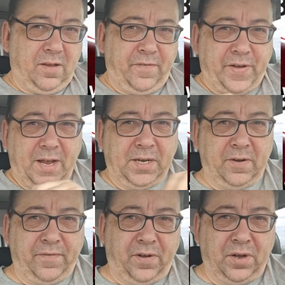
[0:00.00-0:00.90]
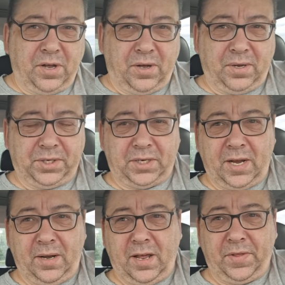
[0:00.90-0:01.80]
Fighting for cause,
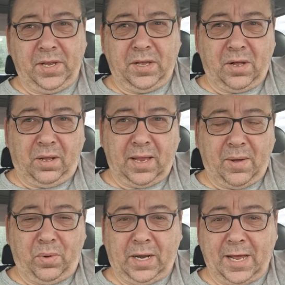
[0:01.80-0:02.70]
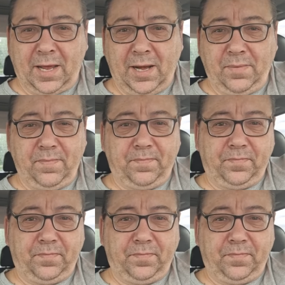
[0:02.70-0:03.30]
and I think all that were lacking